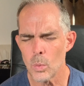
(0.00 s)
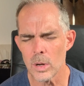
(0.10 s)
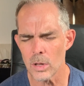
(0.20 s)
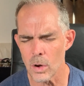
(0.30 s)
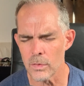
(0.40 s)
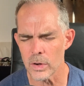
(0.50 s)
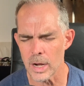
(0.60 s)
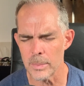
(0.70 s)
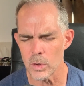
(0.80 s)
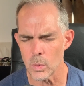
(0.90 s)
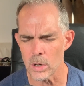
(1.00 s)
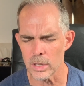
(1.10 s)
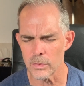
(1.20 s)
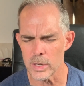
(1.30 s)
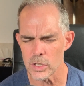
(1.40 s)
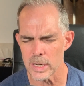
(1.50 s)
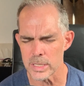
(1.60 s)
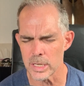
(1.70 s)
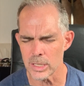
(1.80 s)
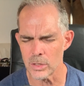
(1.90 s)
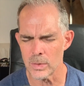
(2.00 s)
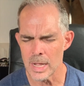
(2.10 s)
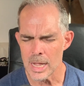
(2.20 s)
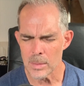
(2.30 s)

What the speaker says: will overcome the world if we trust in you.